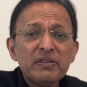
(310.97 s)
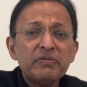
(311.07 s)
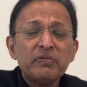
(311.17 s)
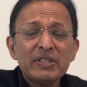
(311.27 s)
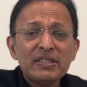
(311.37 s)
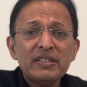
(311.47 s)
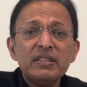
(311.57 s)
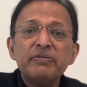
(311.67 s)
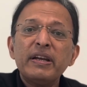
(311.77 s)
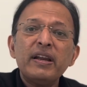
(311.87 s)
First is the
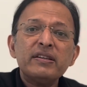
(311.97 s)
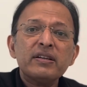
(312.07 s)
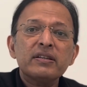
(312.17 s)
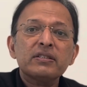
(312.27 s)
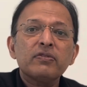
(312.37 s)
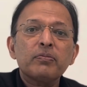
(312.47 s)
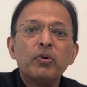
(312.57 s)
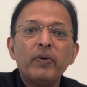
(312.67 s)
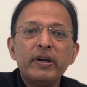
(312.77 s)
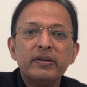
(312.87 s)
financial risk for
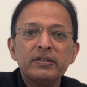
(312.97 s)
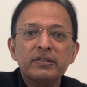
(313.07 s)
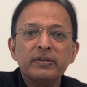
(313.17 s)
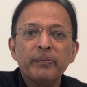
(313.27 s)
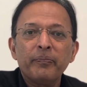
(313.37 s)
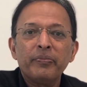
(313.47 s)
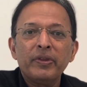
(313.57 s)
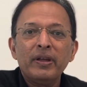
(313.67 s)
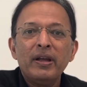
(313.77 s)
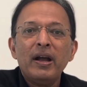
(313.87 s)
providers.
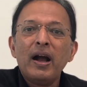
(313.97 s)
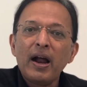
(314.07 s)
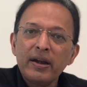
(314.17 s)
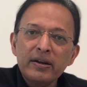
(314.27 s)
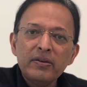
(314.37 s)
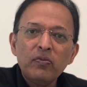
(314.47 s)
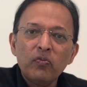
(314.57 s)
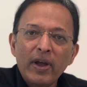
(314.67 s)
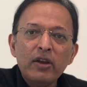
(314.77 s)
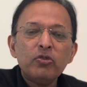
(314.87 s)
Under
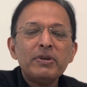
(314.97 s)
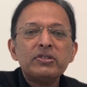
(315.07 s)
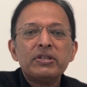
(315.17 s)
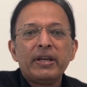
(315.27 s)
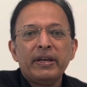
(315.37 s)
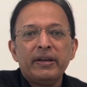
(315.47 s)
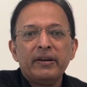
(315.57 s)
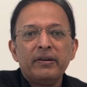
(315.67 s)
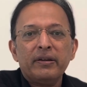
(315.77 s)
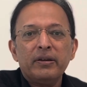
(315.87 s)
value-based care,
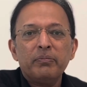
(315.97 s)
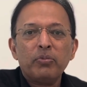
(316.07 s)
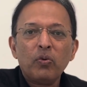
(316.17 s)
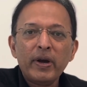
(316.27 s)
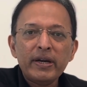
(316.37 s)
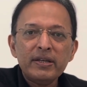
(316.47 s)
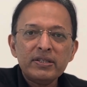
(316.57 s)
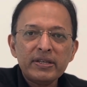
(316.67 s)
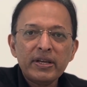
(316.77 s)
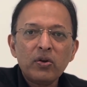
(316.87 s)
providers
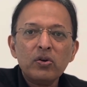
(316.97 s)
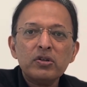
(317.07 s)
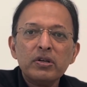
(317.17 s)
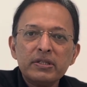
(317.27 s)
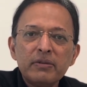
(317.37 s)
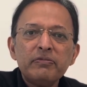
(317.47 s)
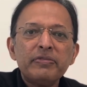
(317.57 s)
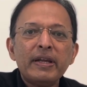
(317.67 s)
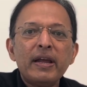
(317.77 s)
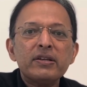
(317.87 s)
take on some
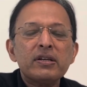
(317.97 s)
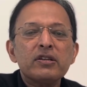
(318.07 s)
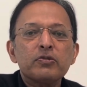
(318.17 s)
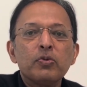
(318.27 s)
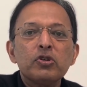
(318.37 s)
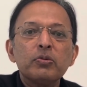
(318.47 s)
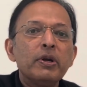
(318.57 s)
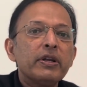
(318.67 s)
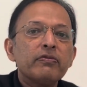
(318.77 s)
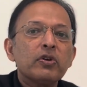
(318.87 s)
financial
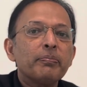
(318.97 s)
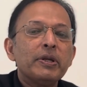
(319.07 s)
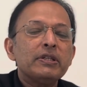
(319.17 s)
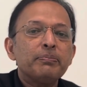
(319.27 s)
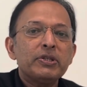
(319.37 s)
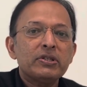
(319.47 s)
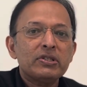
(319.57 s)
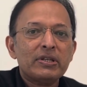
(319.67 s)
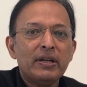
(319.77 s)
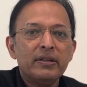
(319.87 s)
responsibility for the
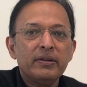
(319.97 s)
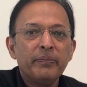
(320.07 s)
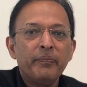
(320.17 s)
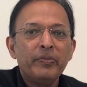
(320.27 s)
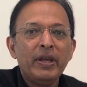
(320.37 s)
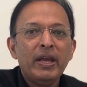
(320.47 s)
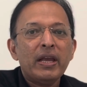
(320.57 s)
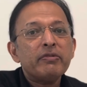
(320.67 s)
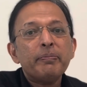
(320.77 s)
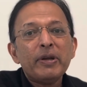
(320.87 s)
patient's health.
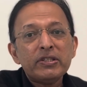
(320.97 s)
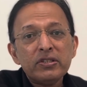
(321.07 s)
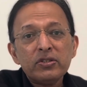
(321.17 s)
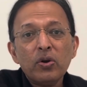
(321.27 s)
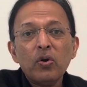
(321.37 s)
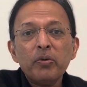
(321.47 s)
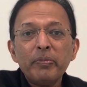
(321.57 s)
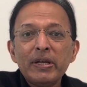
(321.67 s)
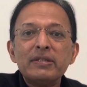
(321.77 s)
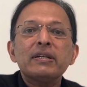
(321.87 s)
If the patients don't
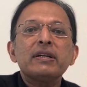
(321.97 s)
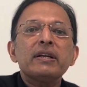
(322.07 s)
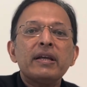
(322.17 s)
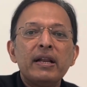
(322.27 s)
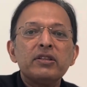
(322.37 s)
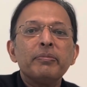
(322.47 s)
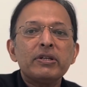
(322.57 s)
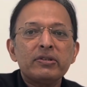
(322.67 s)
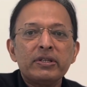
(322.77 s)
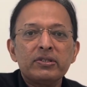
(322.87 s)
meet certain health
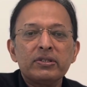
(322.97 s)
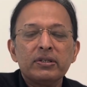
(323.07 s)
metrics,